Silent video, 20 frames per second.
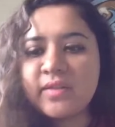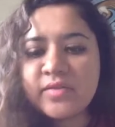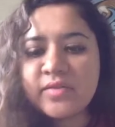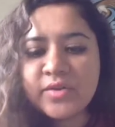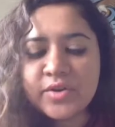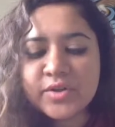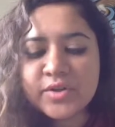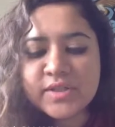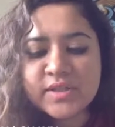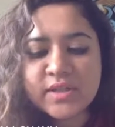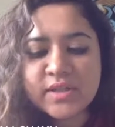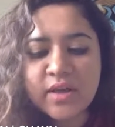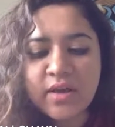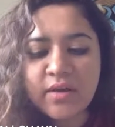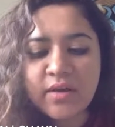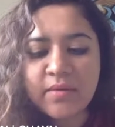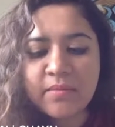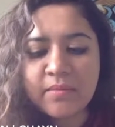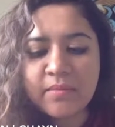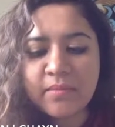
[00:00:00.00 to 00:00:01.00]
think there's
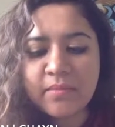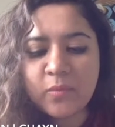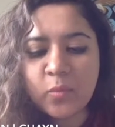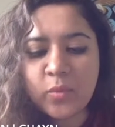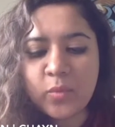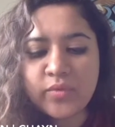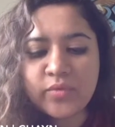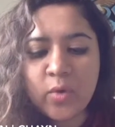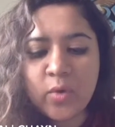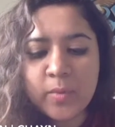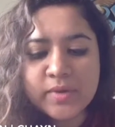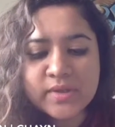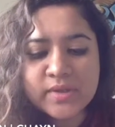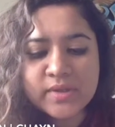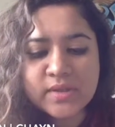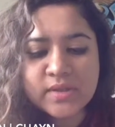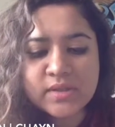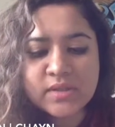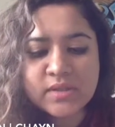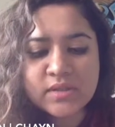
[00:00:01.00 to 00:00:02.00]
we've
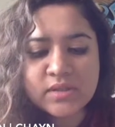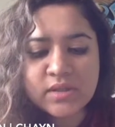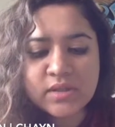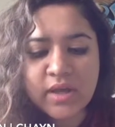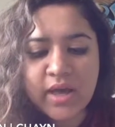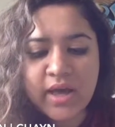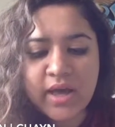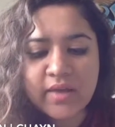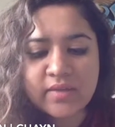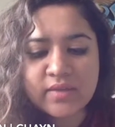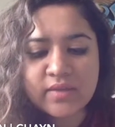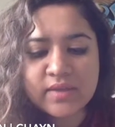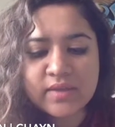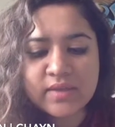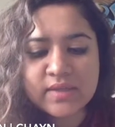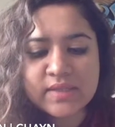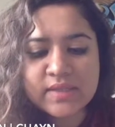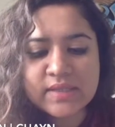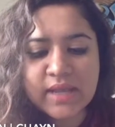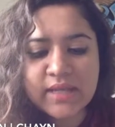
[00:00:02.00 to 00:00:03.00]
always had
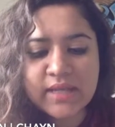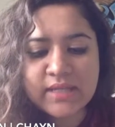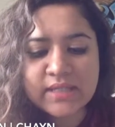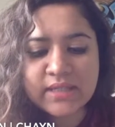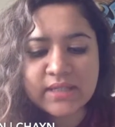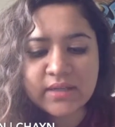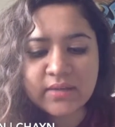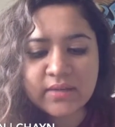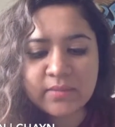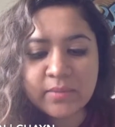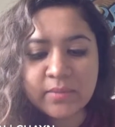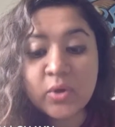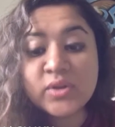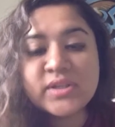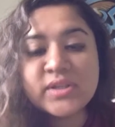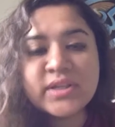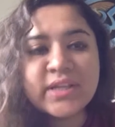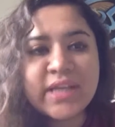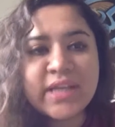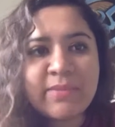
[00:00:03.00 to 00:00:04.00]
this idea, because
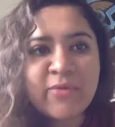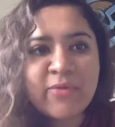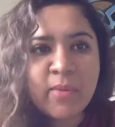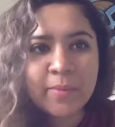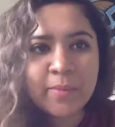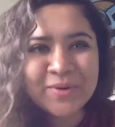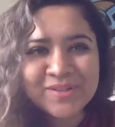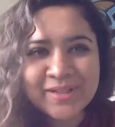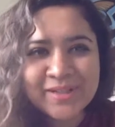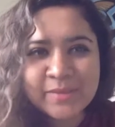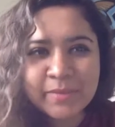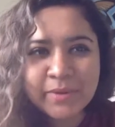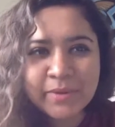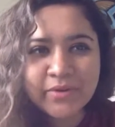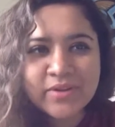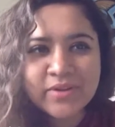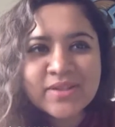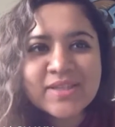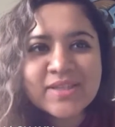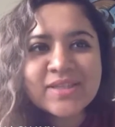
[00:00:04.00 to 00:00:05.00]
it came from a personal
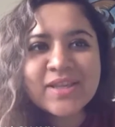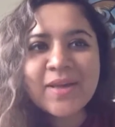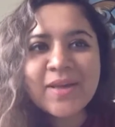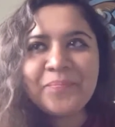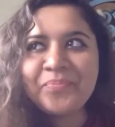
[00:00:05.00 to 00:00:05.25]
experience,